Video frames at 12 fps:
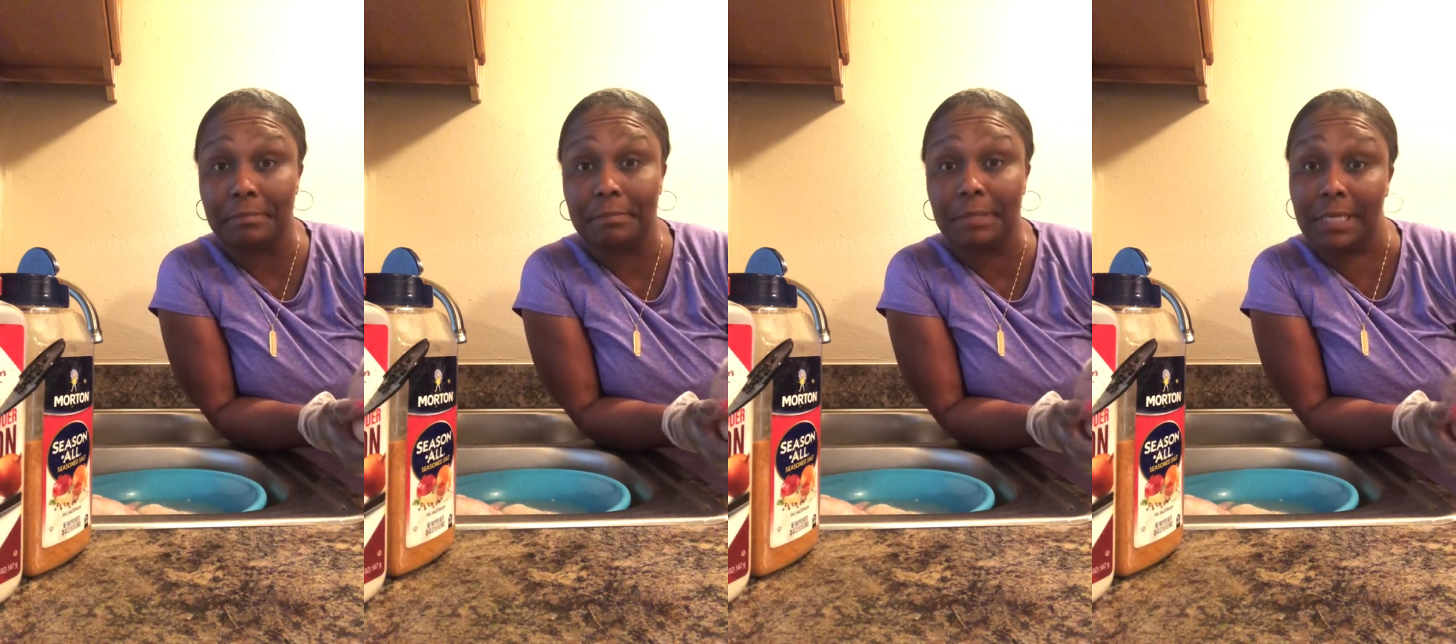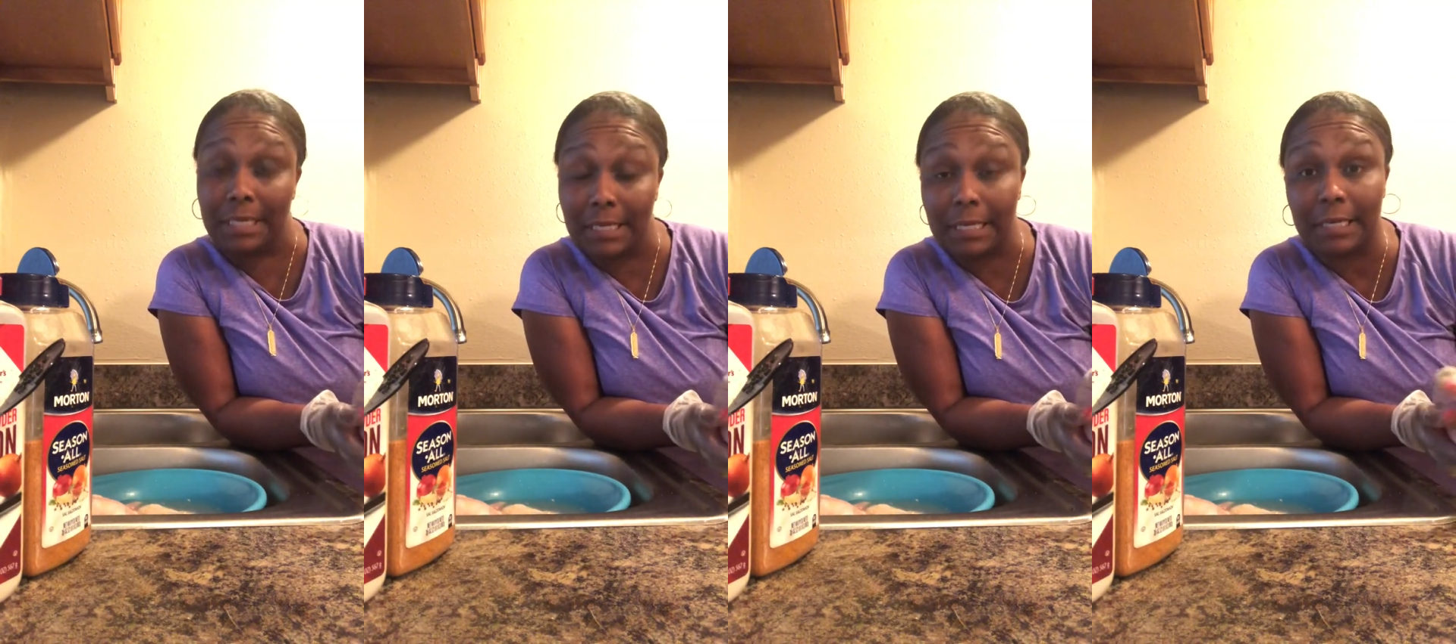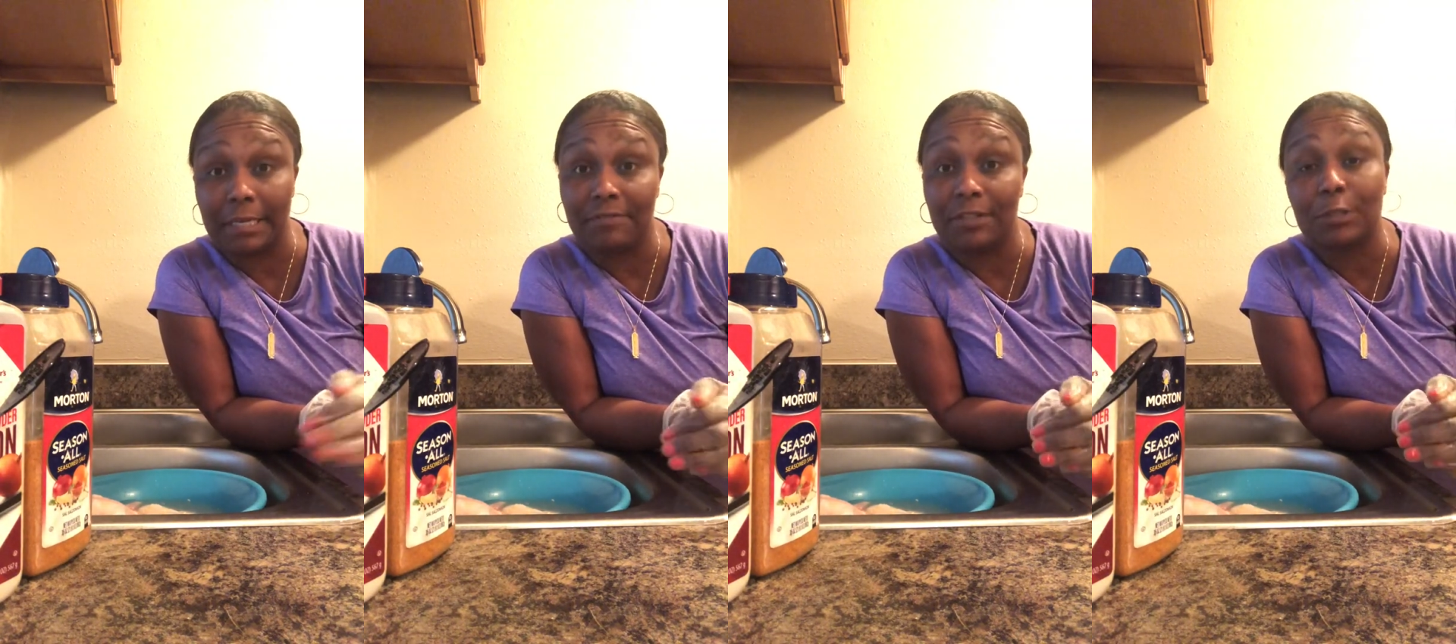put it in the
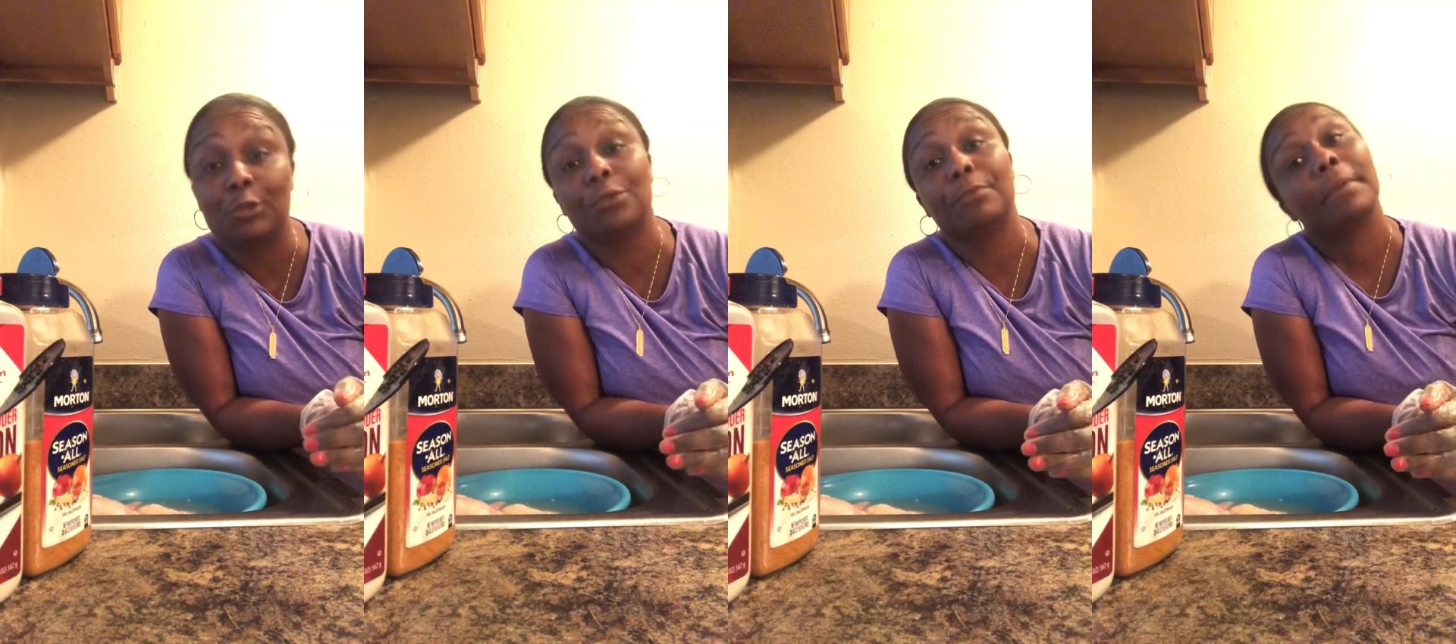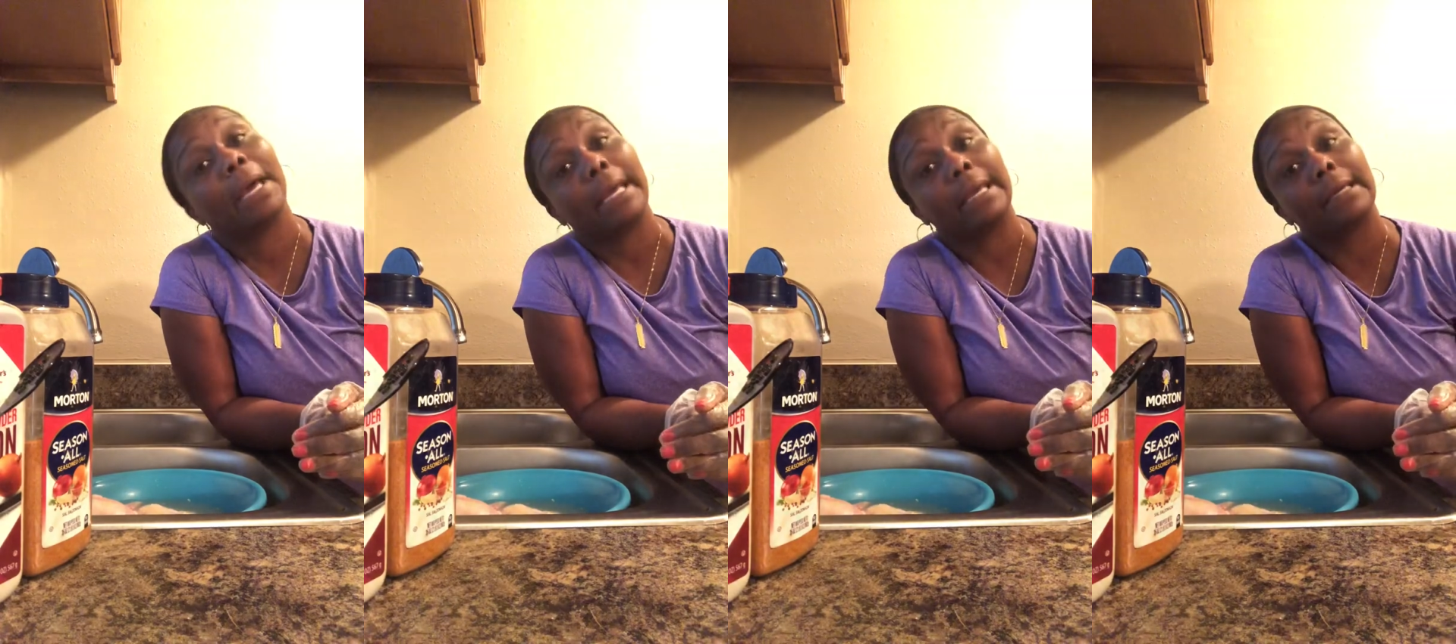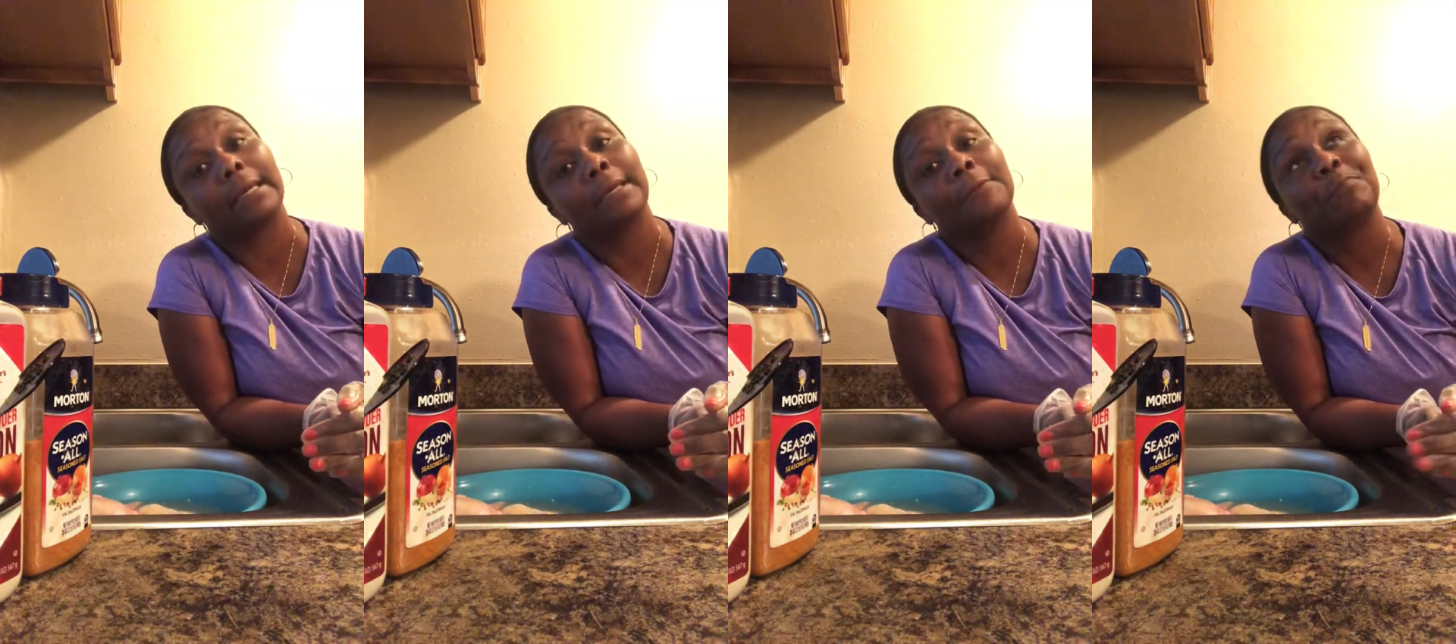oven to
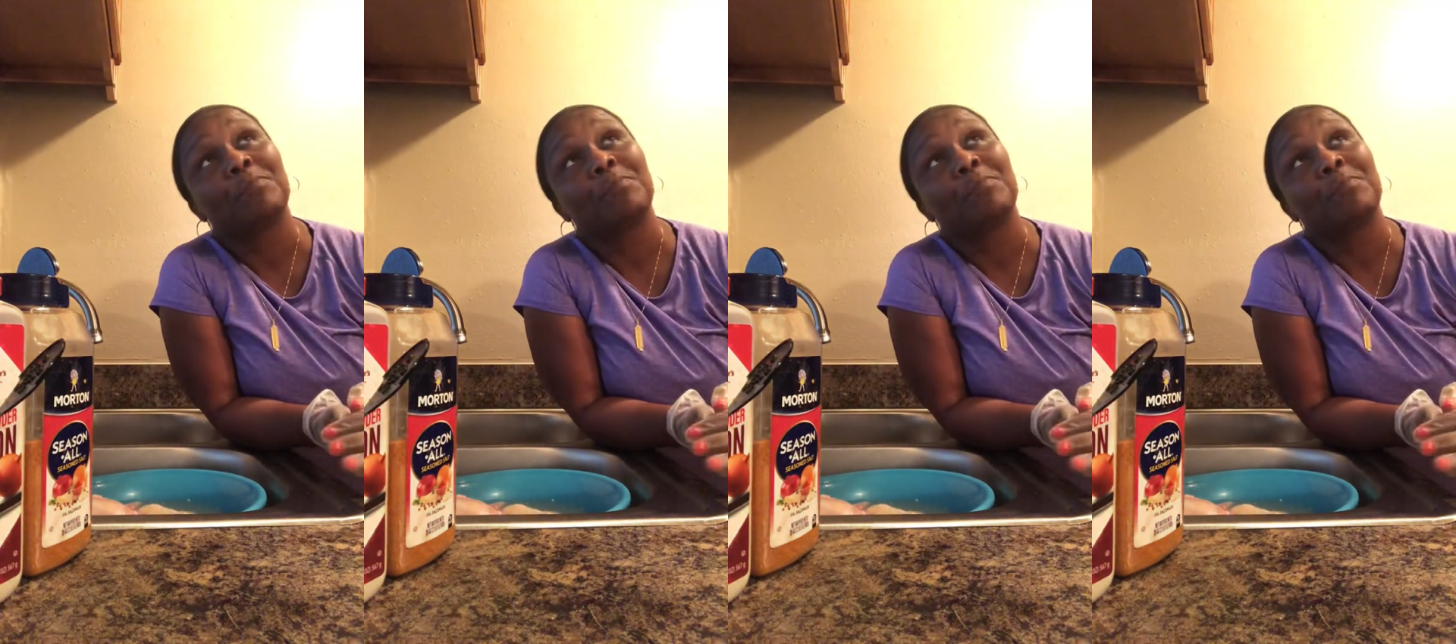bake.